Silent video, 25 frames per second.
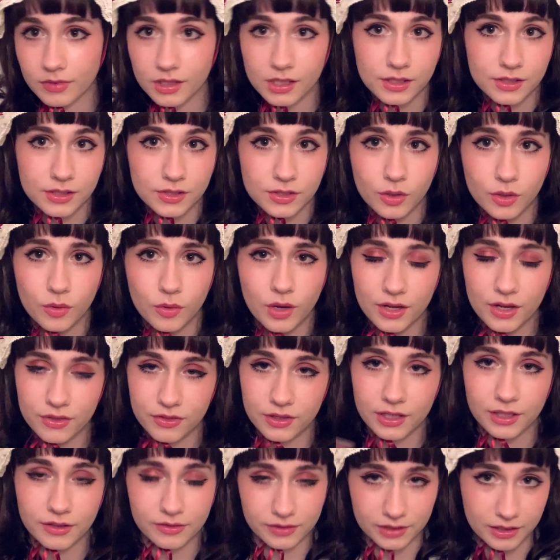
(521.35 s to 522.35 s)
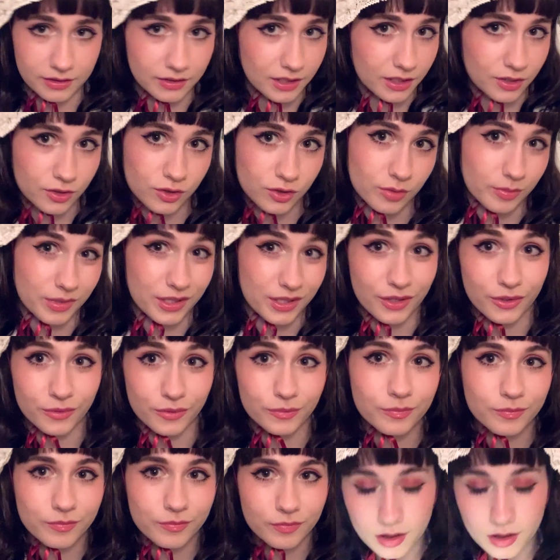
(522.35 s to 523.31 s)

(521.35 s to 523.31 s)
so I think that that should be known.